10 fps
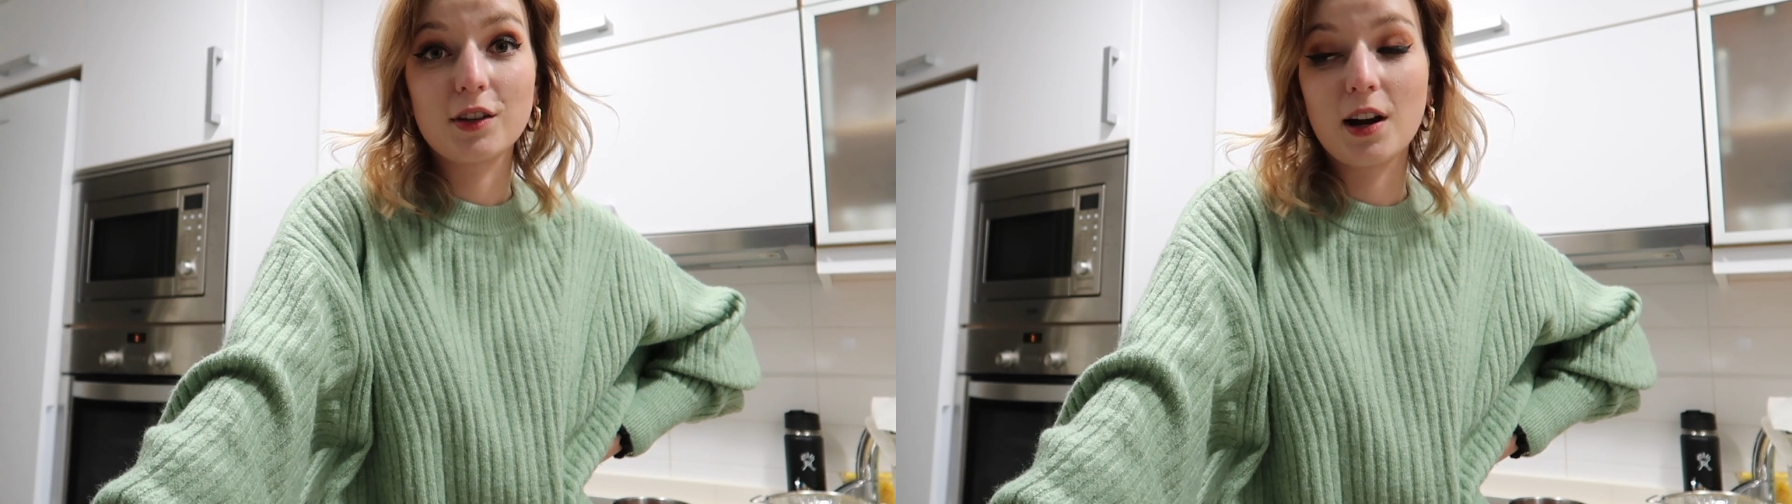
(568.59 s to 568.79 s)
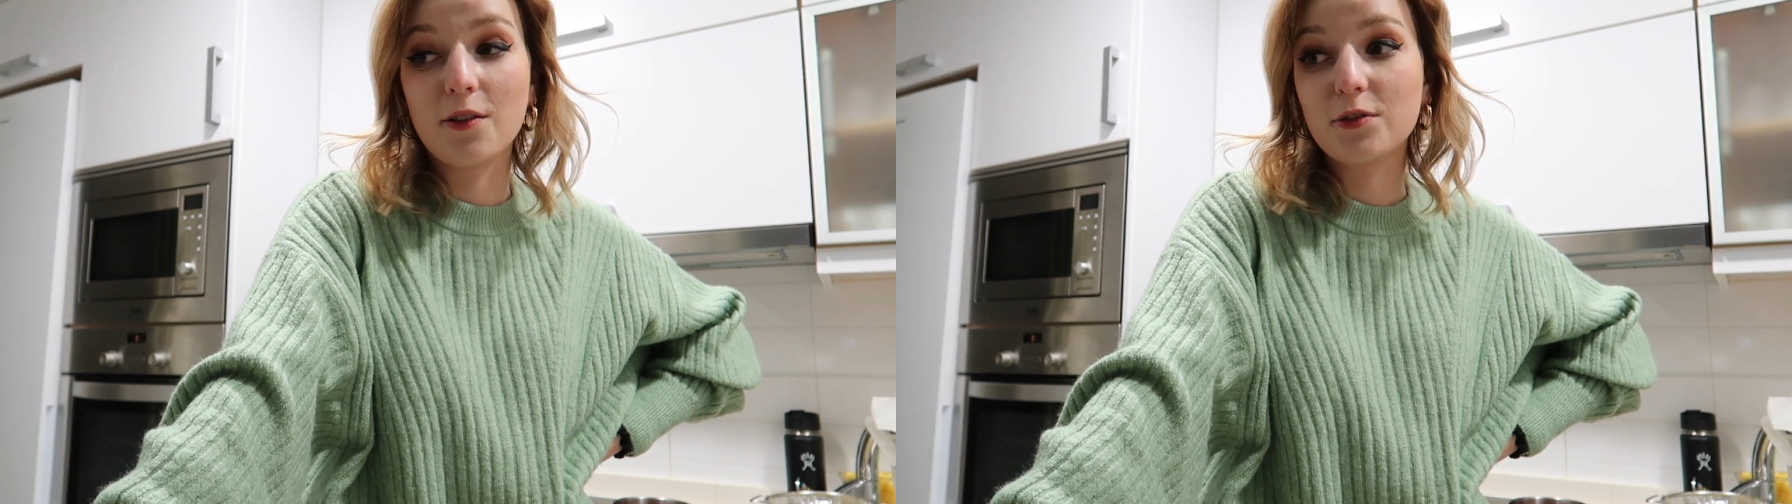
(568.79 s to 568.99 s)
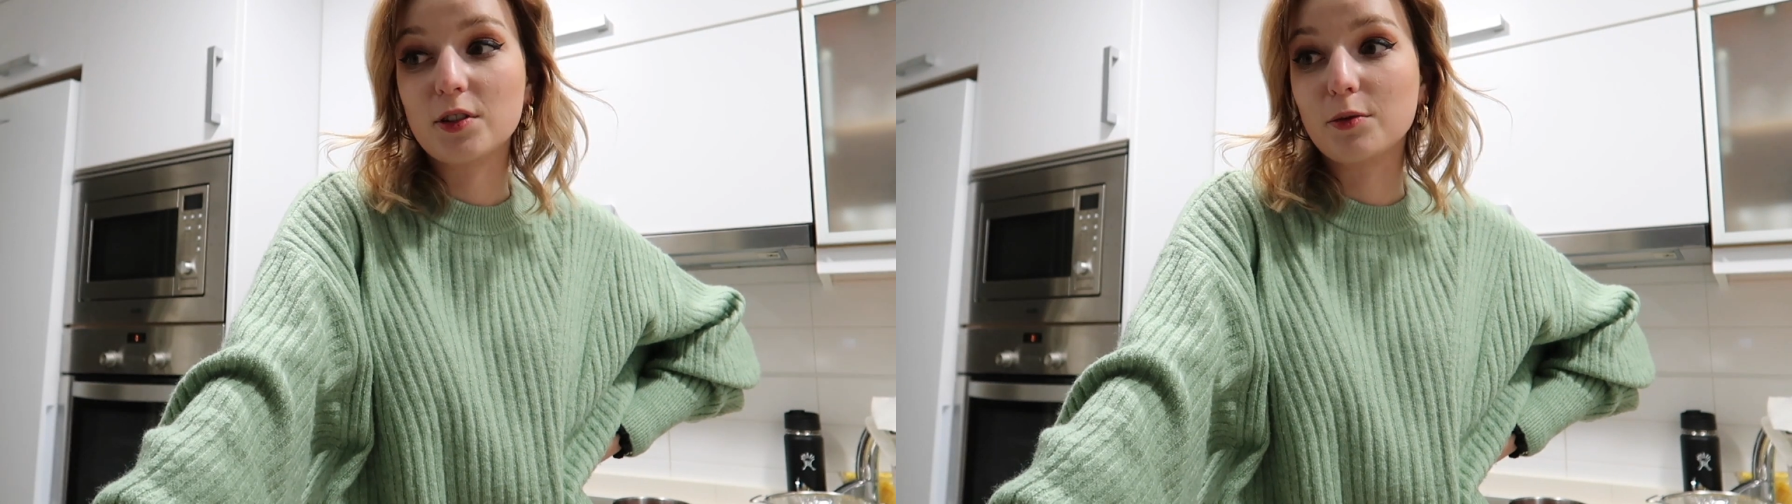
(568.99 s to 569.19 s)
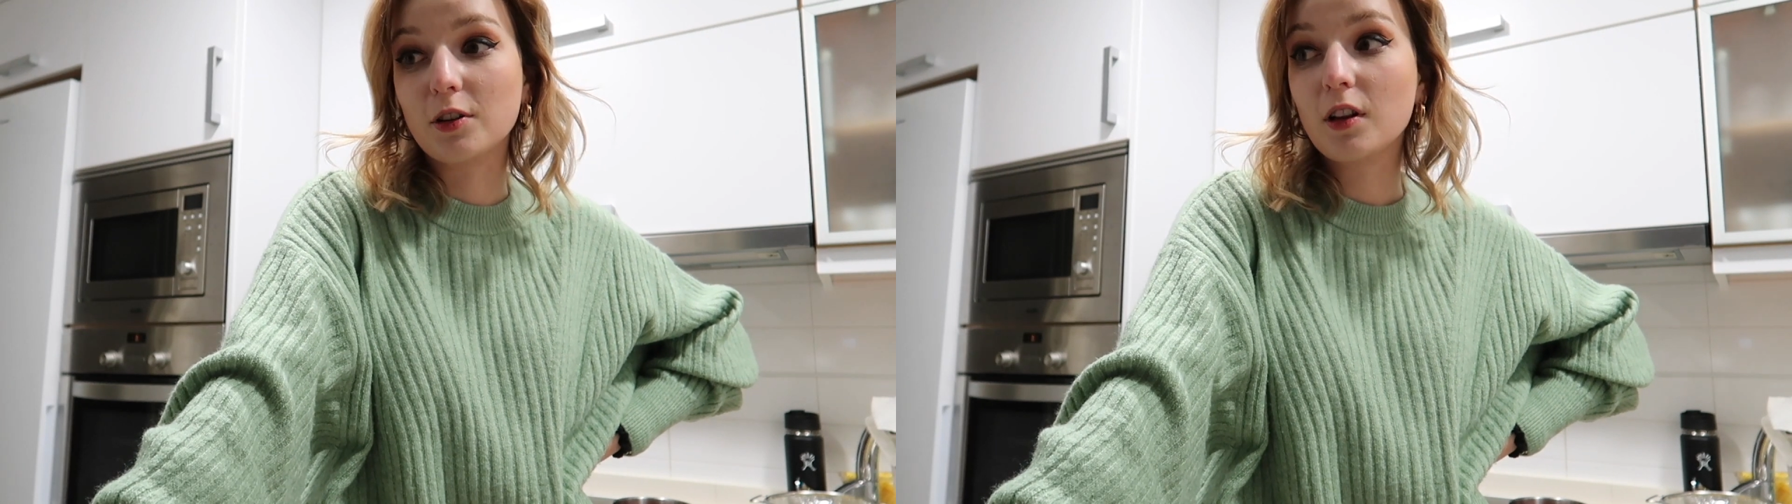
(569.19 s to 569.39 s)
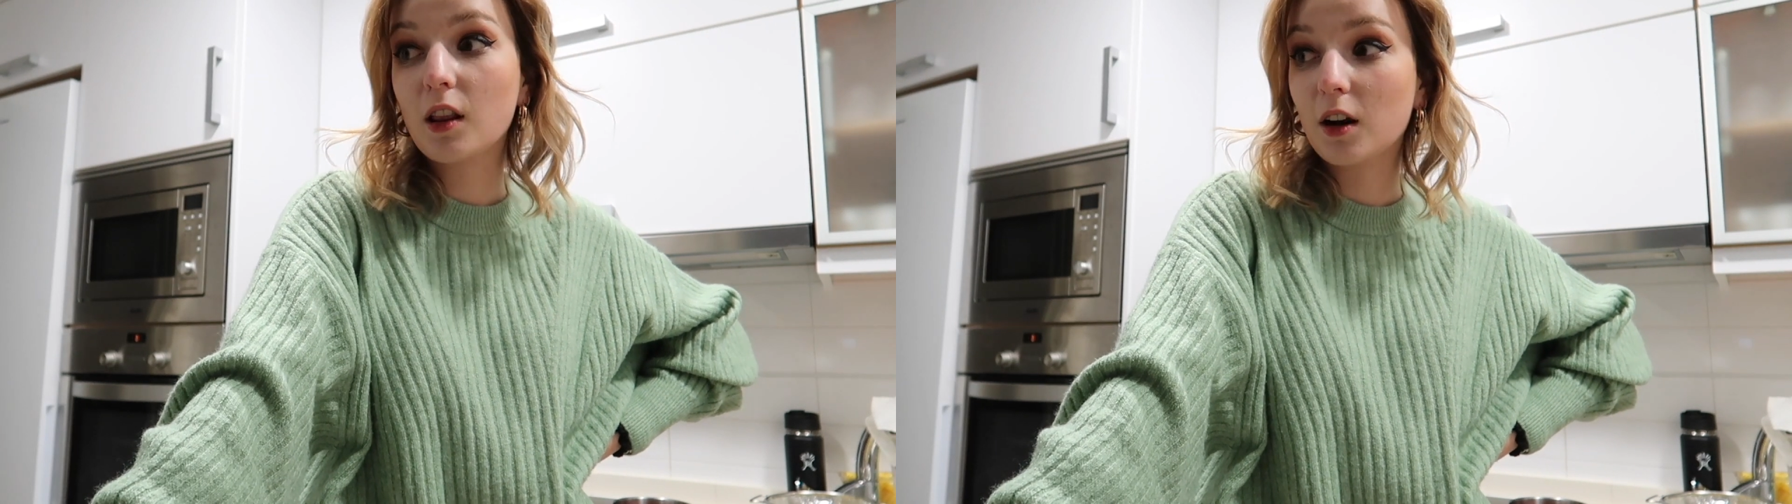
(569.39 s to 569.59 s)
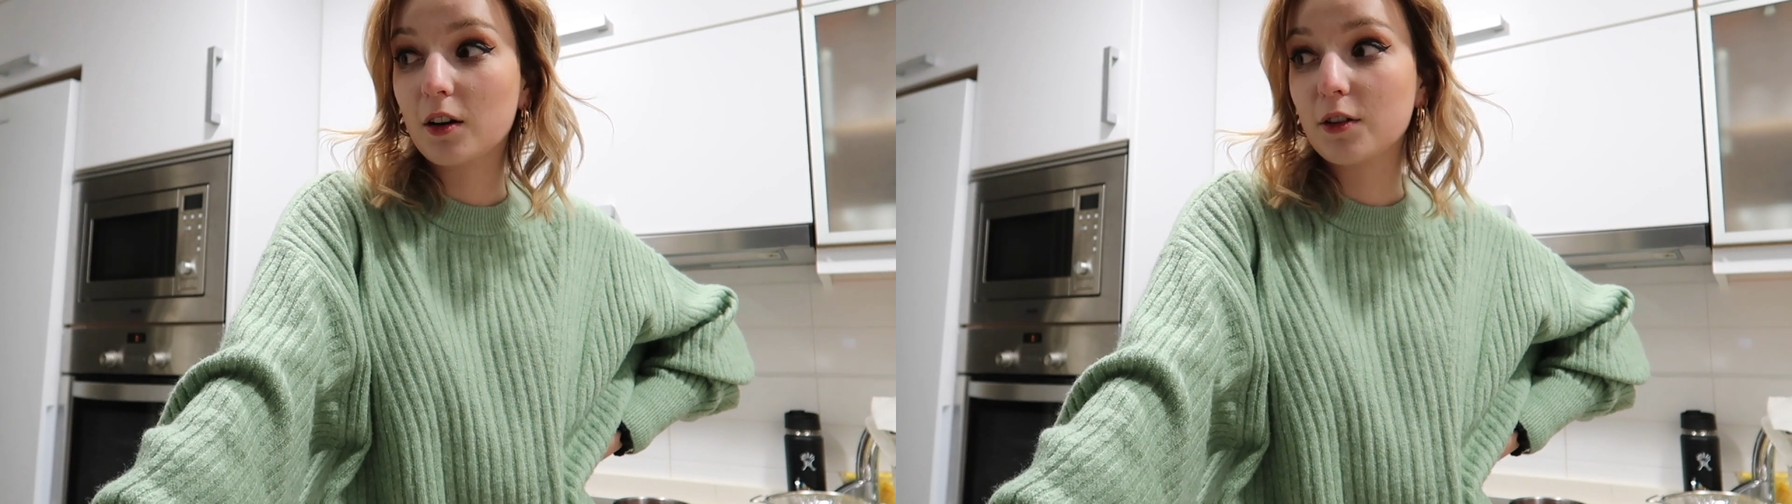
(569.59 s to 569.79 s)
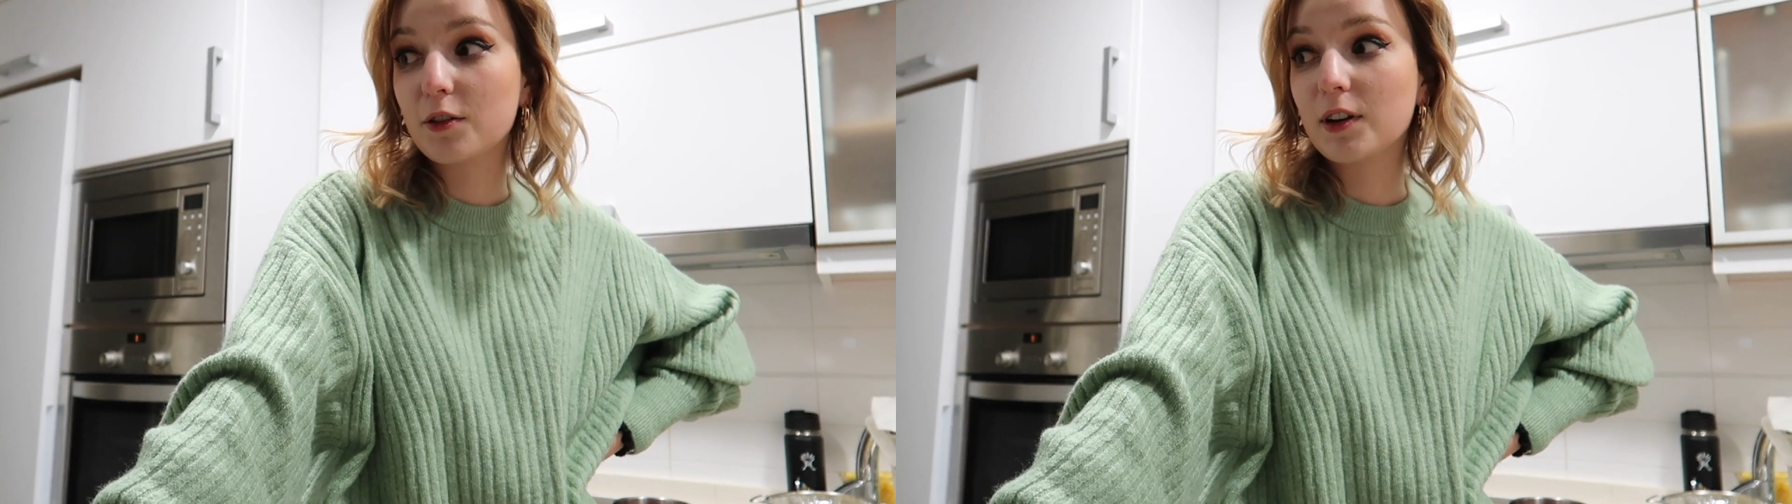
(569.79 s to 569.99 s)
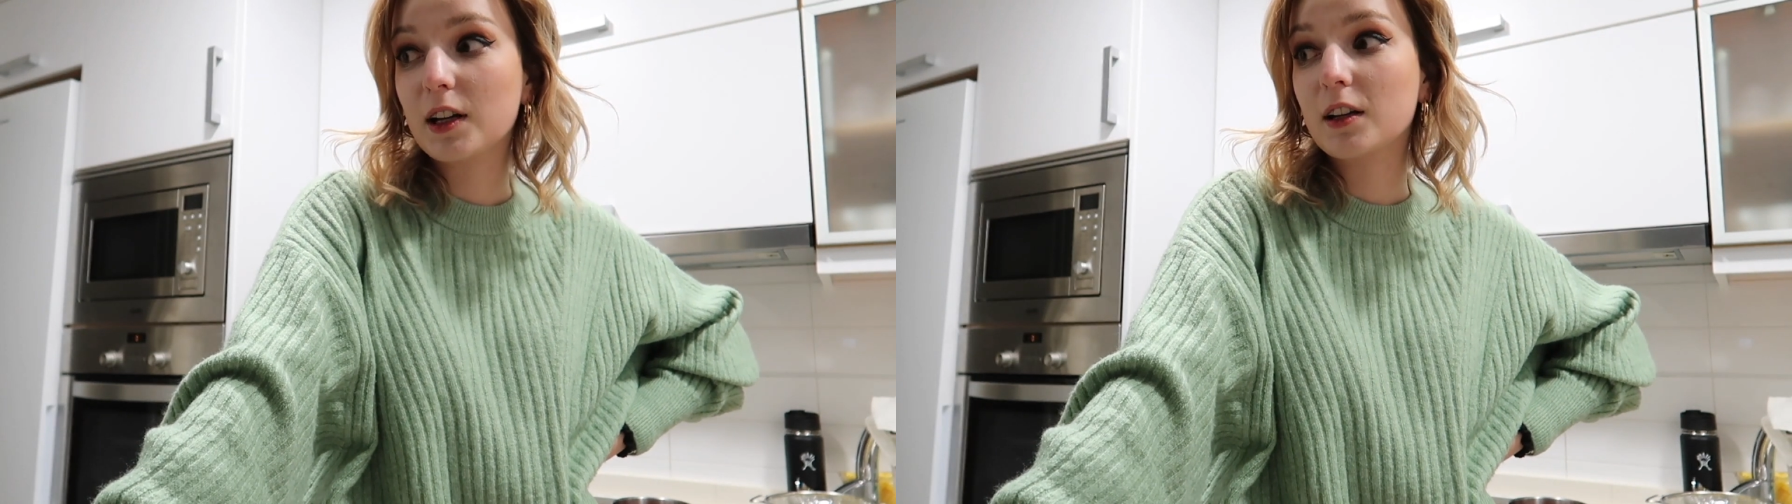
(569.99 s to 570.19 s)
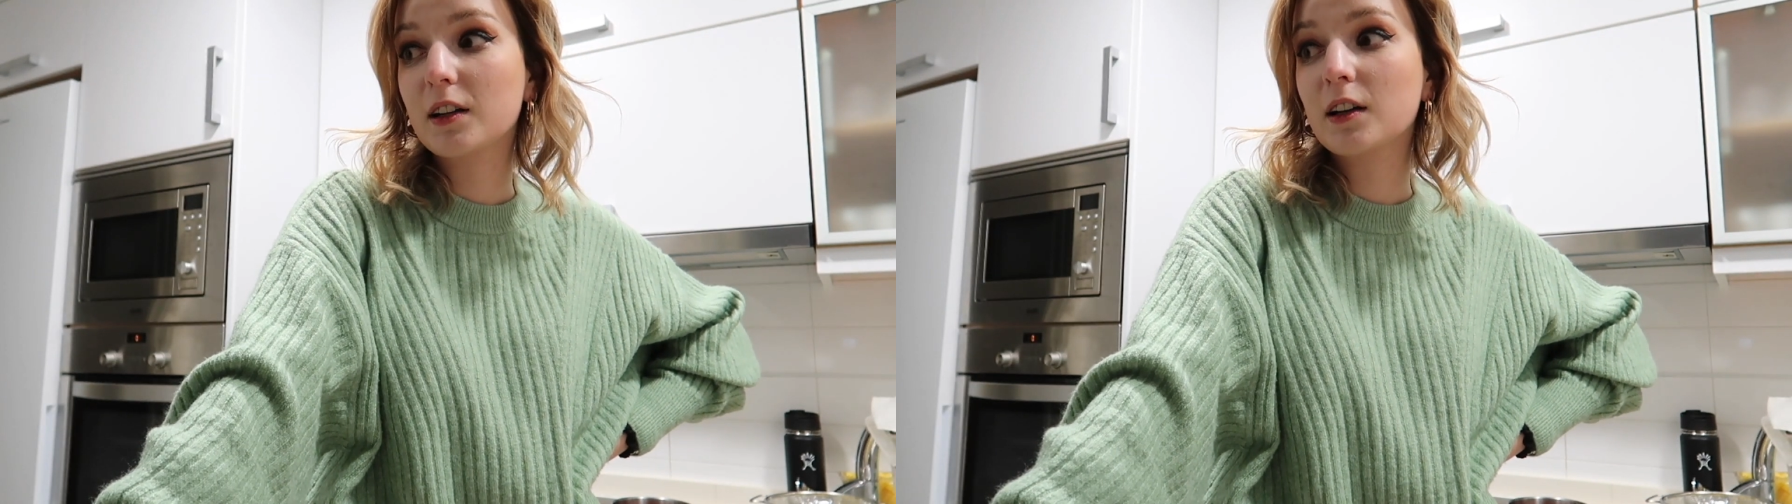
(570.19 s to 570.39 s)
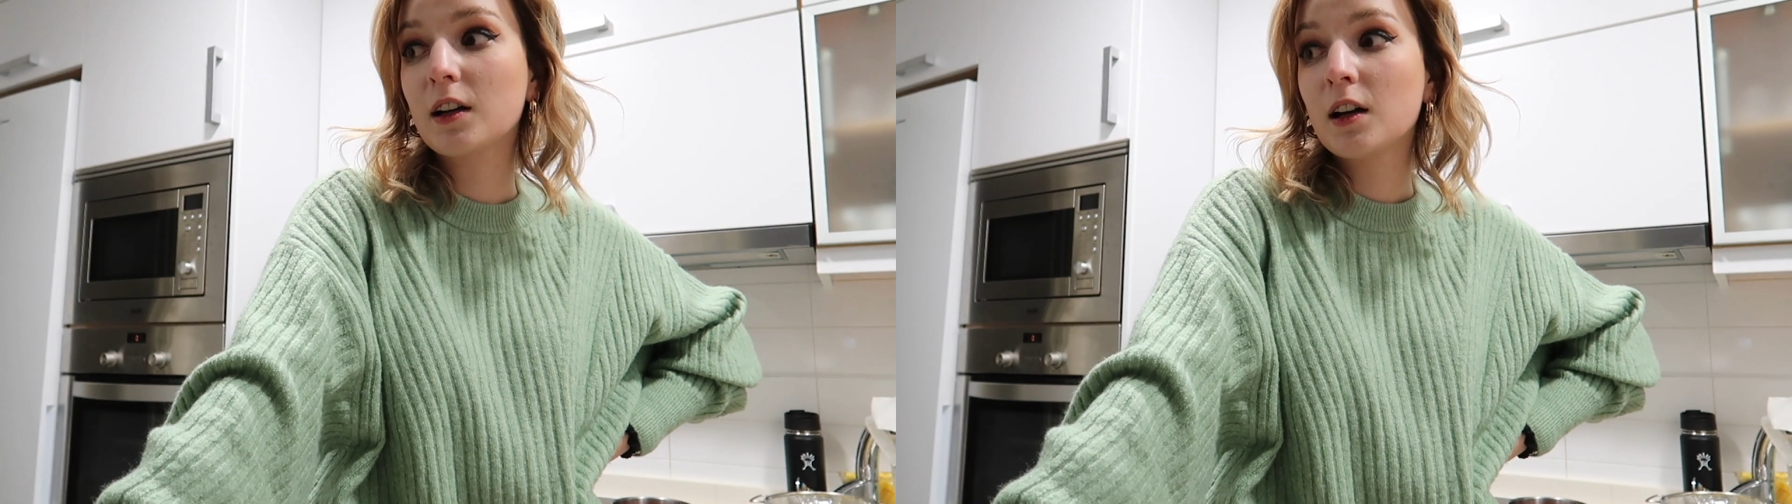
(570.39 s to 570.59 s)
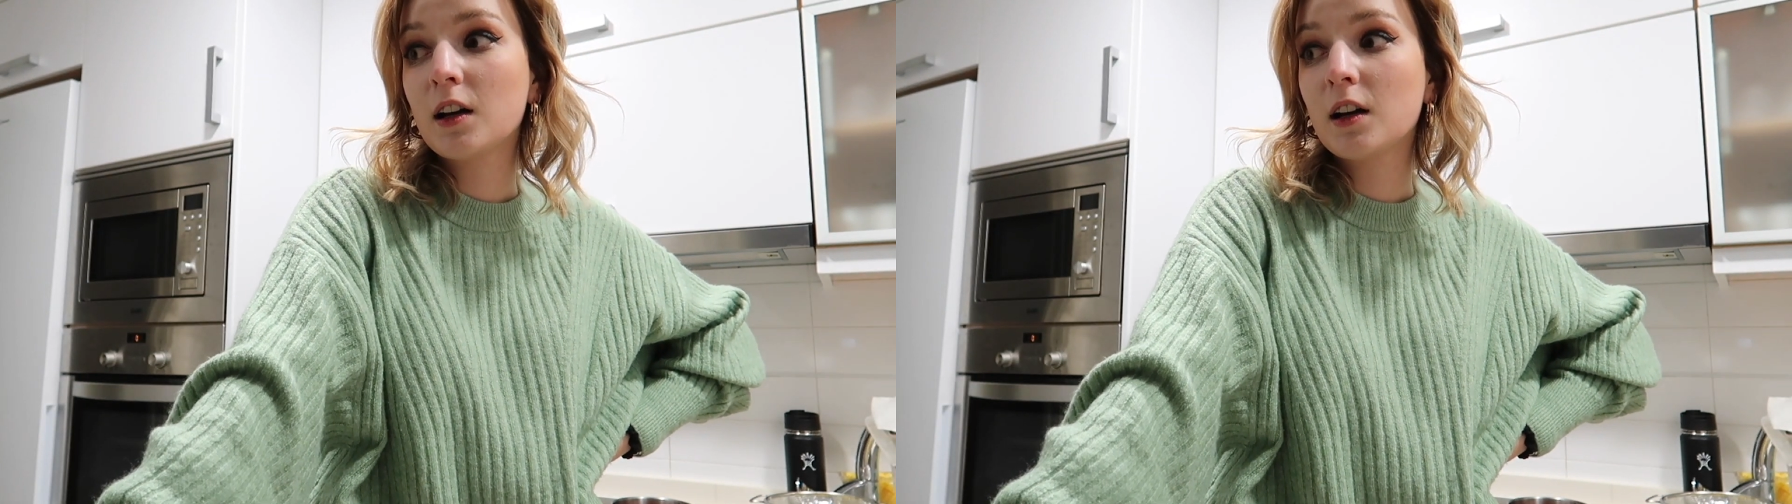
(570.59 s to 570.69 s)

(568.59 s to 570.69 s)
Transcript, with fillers: comfortable clothing,